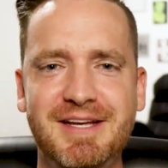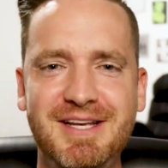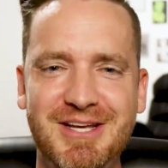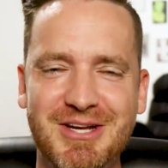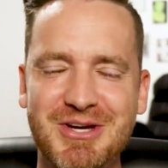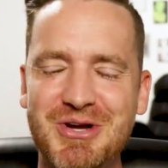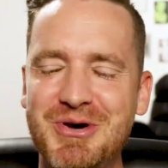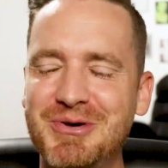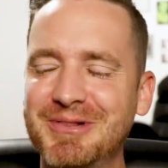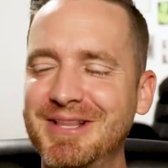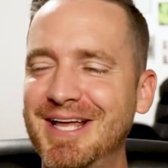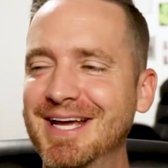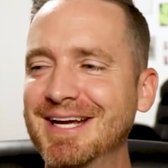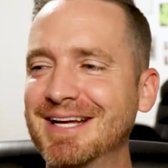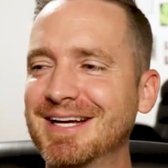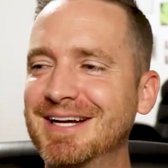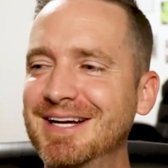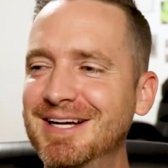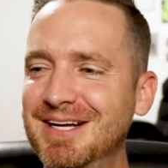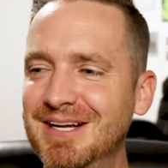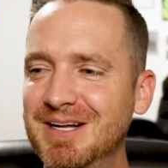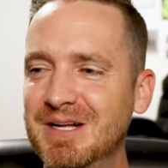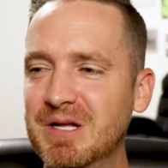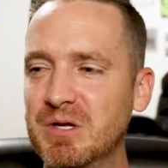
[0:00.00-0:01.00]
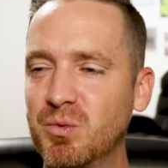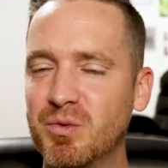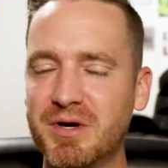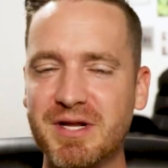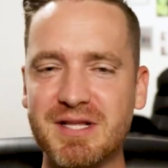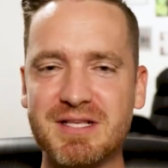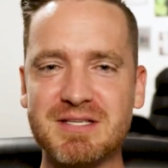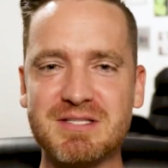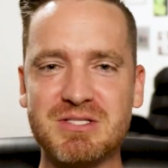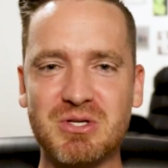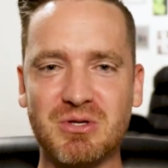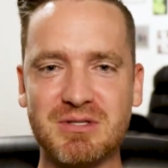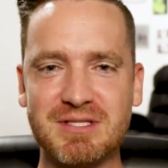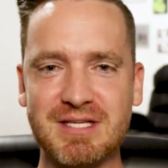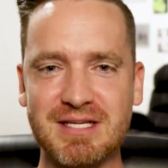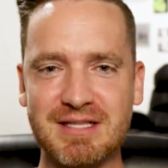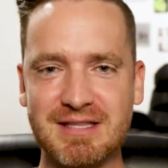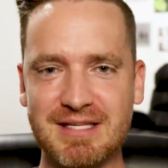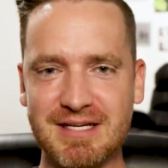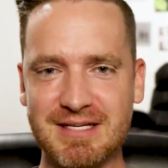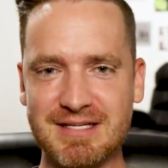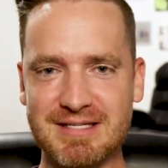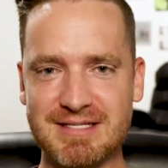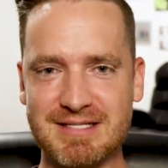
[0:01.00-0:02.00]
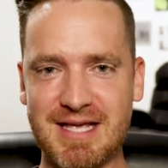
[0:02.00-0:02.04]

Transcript: You know, like, what an insulting thing to